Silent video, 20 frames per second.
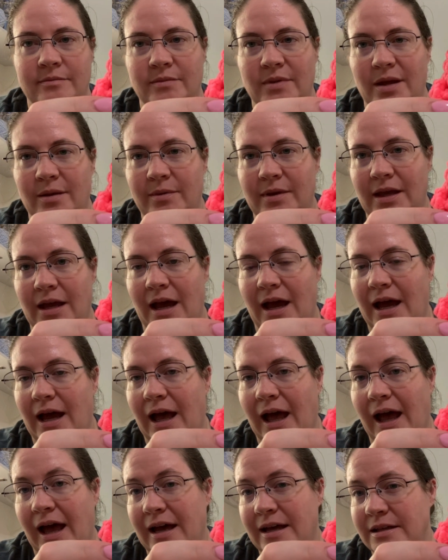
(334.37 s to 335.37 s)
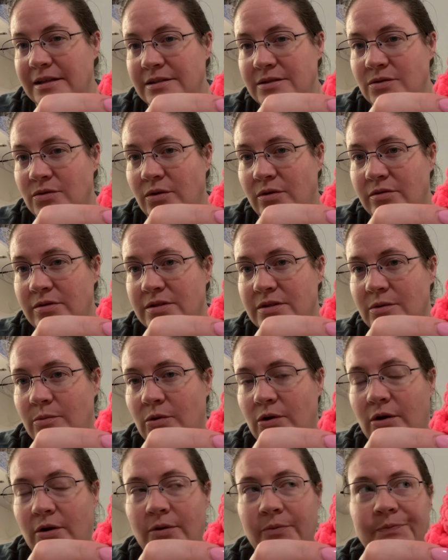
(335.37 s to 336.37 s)
maybe as
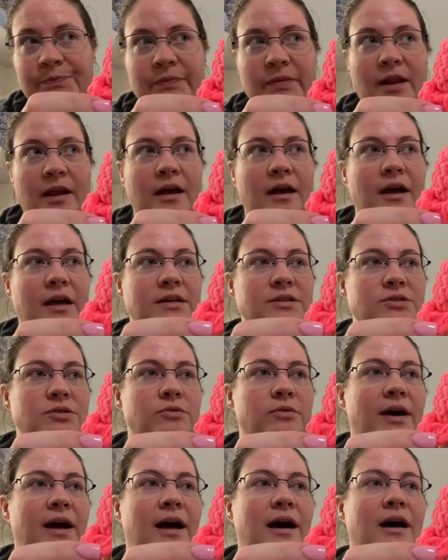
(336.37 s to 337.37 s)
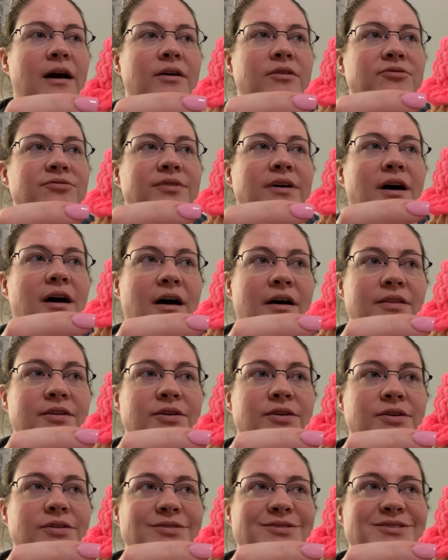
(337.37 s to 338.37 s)
noticeable, I do have
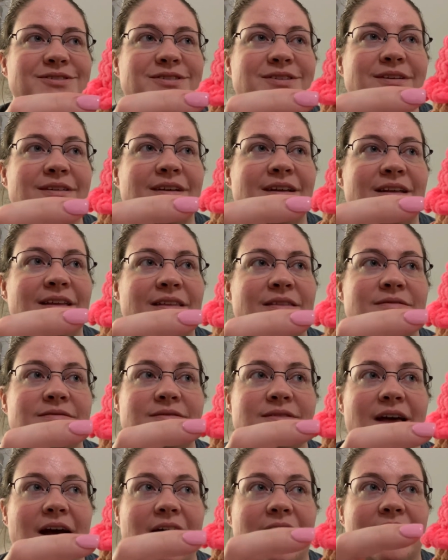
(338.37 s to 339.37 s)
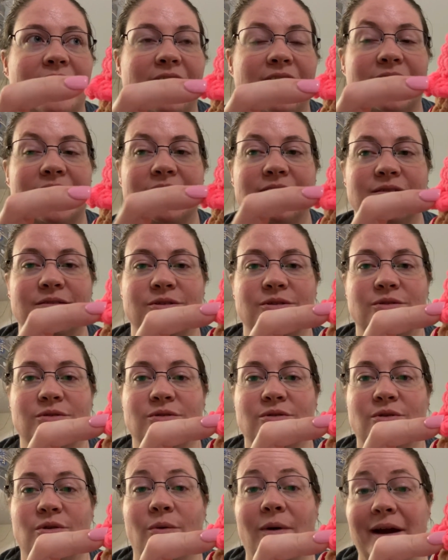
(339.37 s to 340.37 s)
others that are
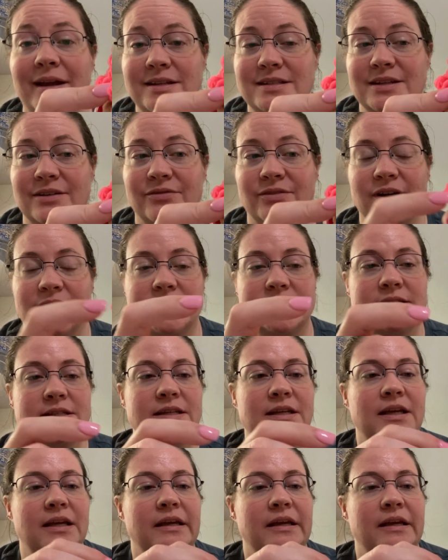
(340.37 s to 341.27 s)
quite different.